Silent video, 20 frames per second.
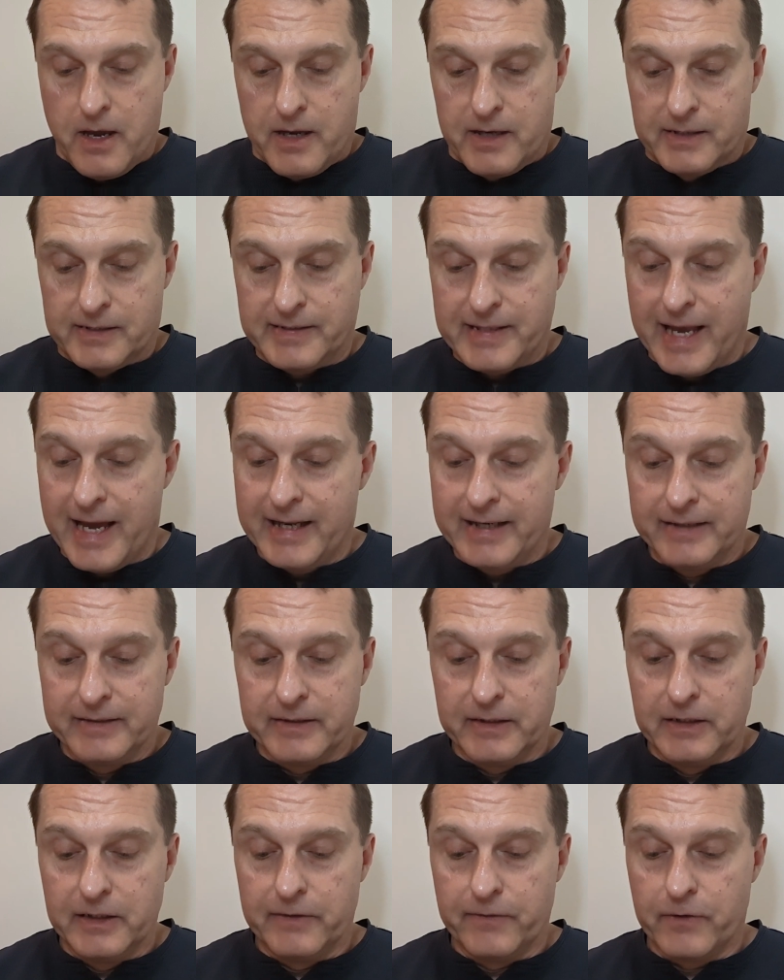Stand and
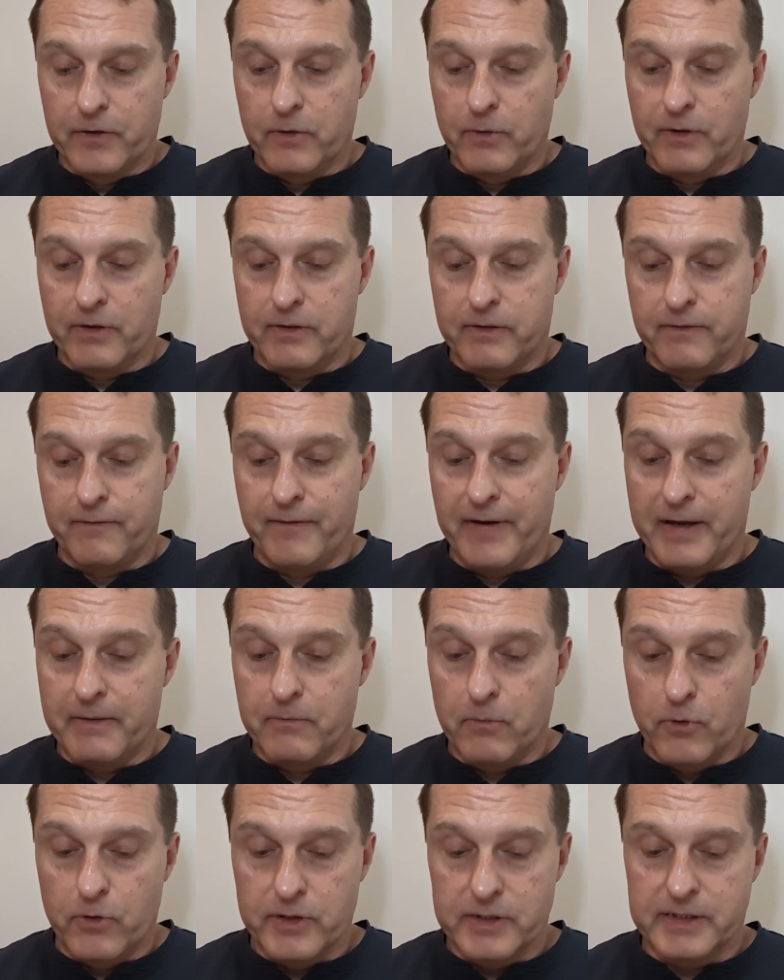Deliver with Van
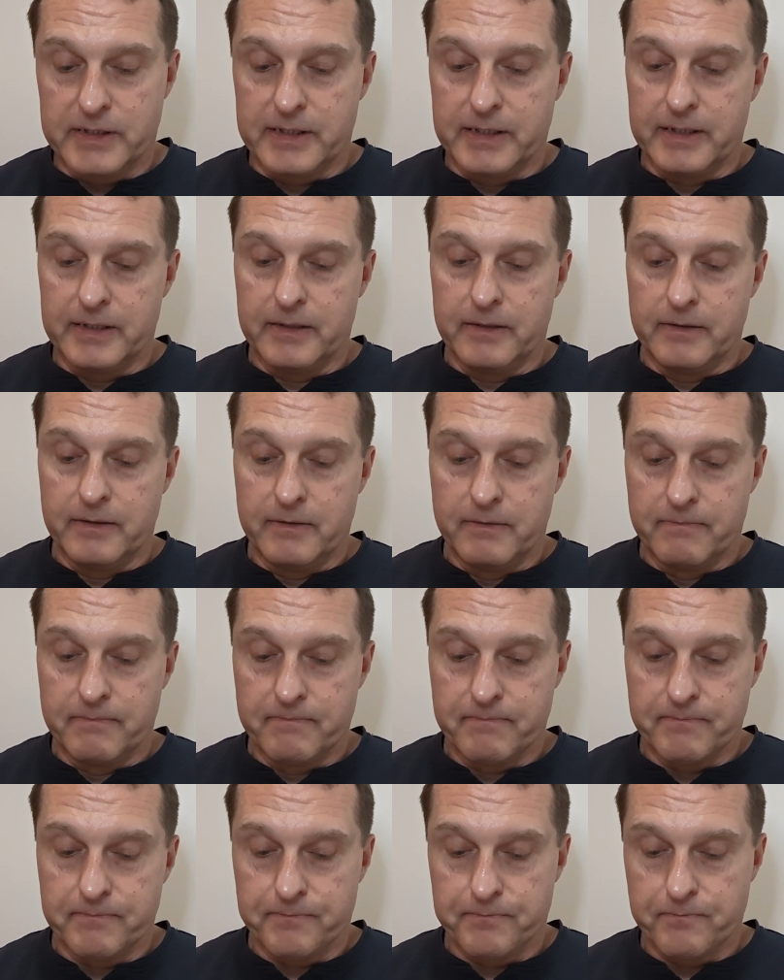Morrison.
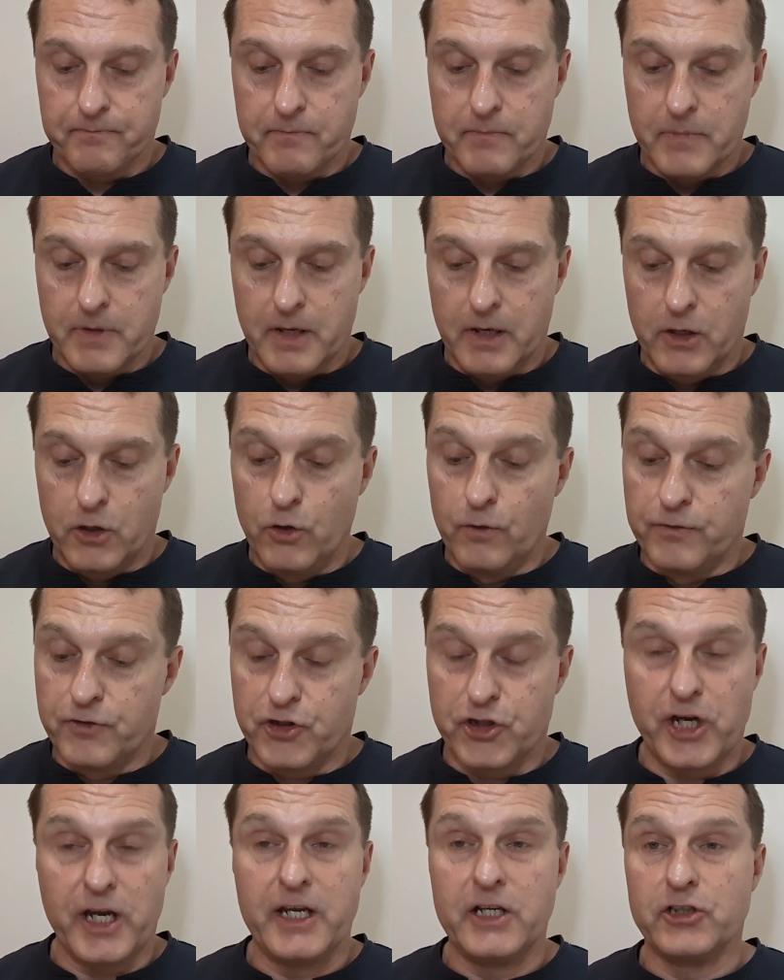You've
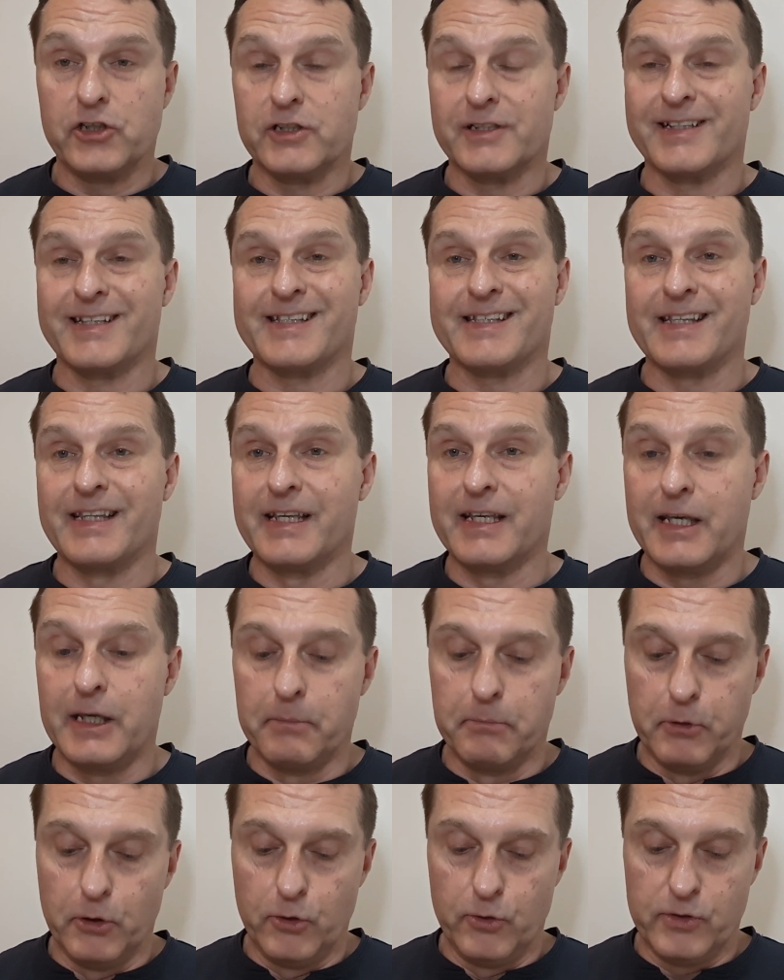Changed is a Slinky
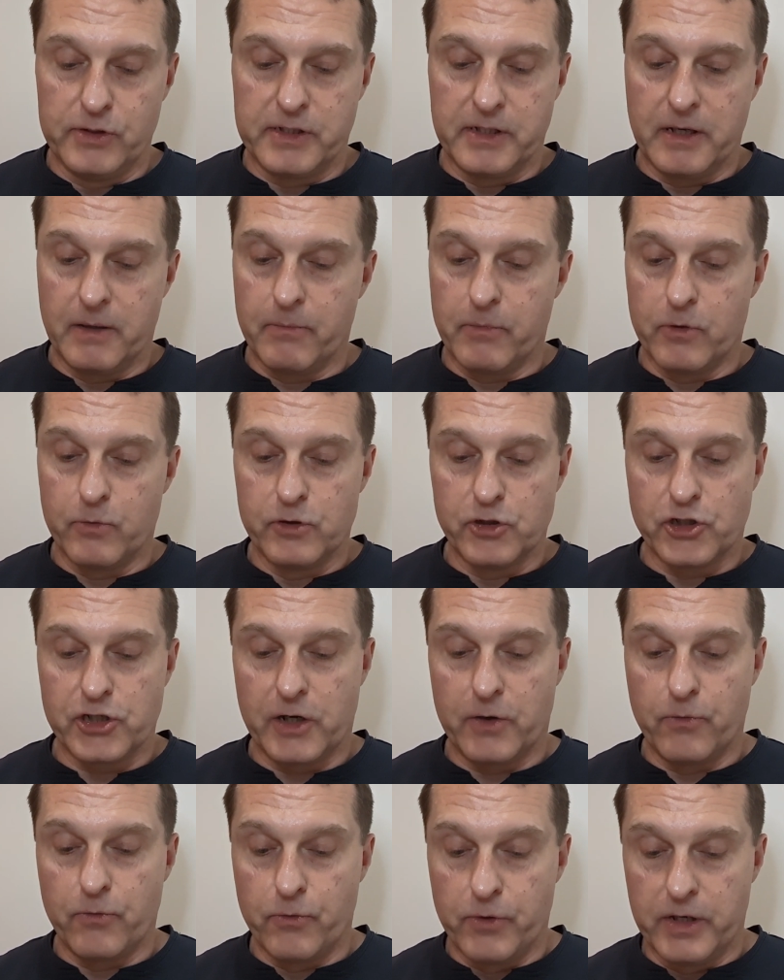Blues number, which I
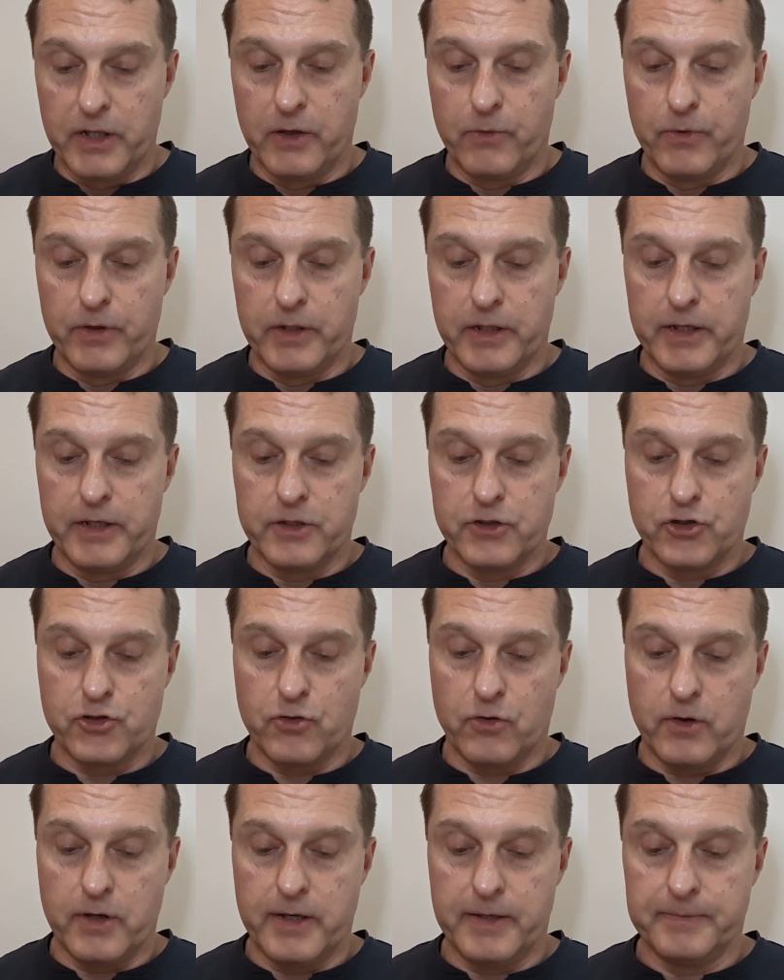really
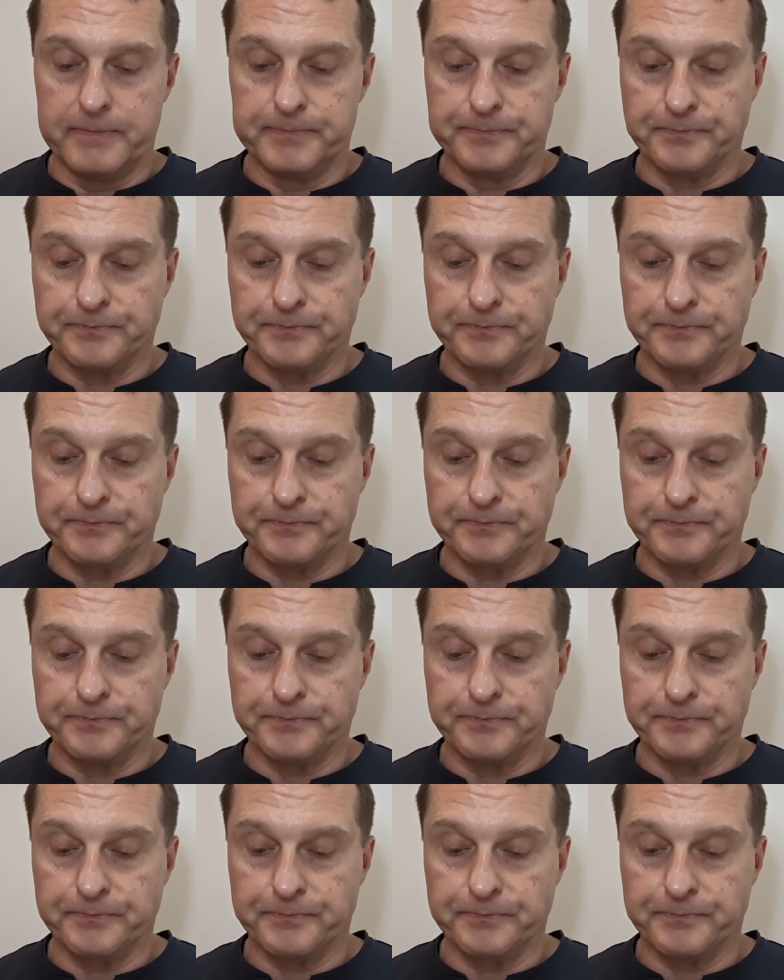enjoy.